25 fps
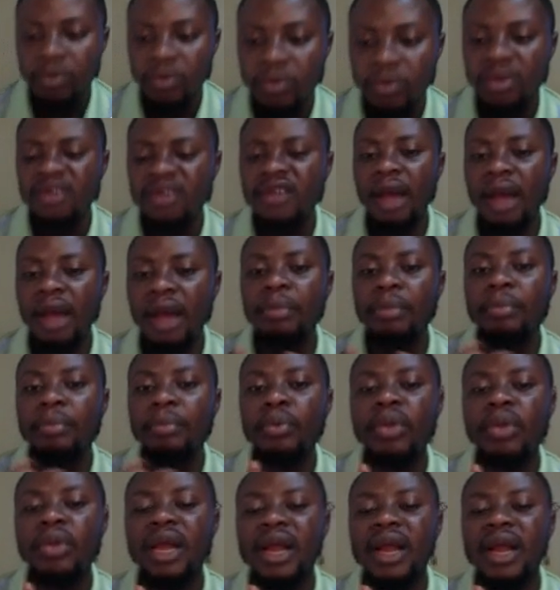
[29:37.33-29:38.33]
These are
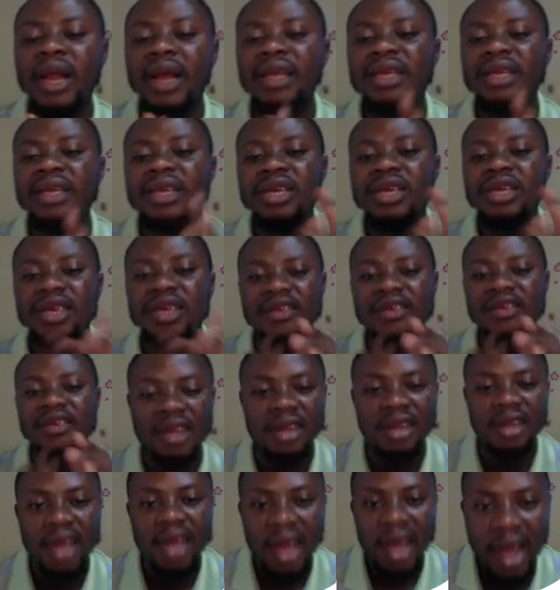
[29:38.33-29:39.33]
people that are
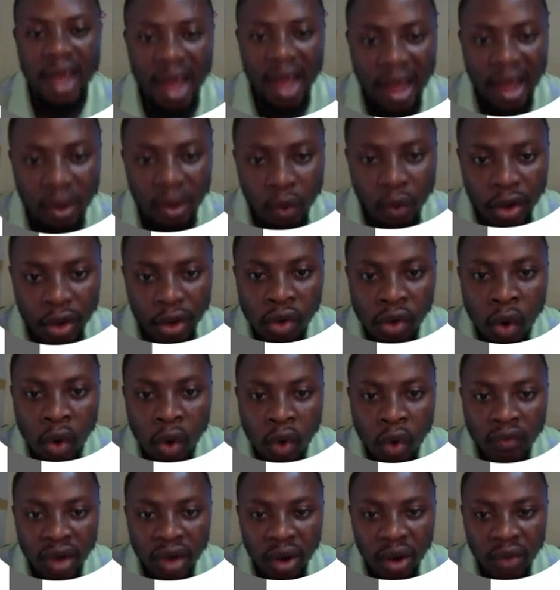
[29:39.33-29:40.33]
interested, and when you
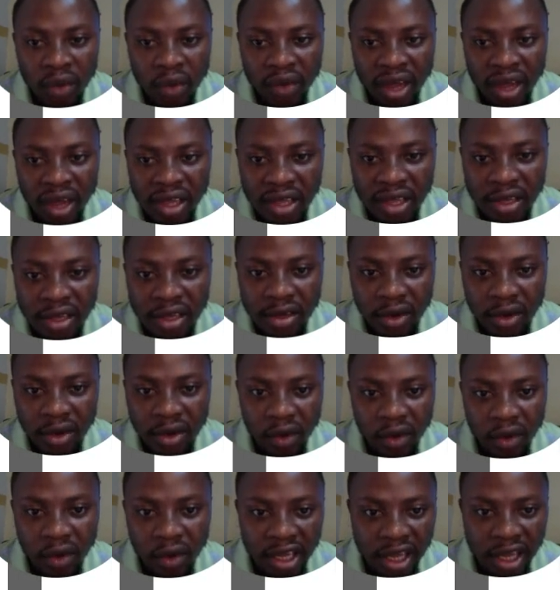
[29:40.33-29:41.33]
hover over it,
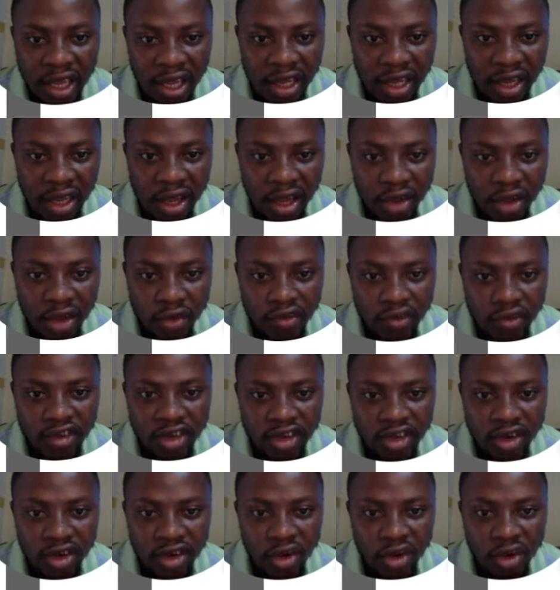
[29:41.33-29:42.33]
over cake, you see
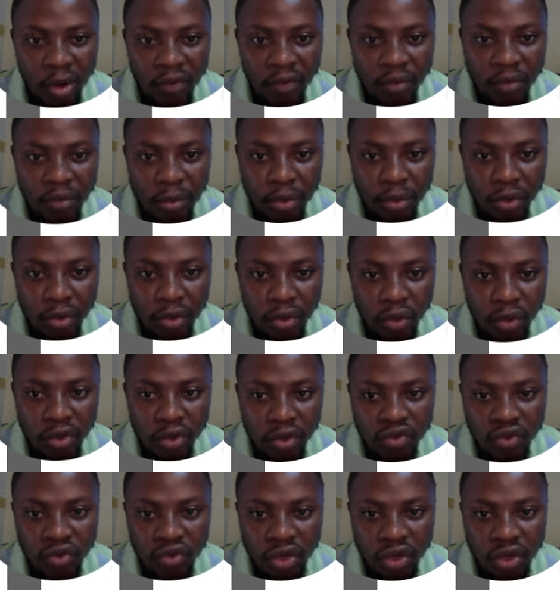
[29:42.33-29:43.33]
the number of people you're
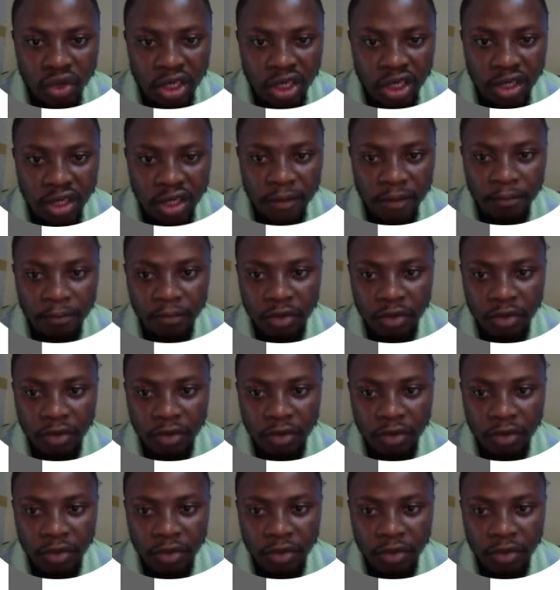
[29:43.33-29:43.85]
going to reach.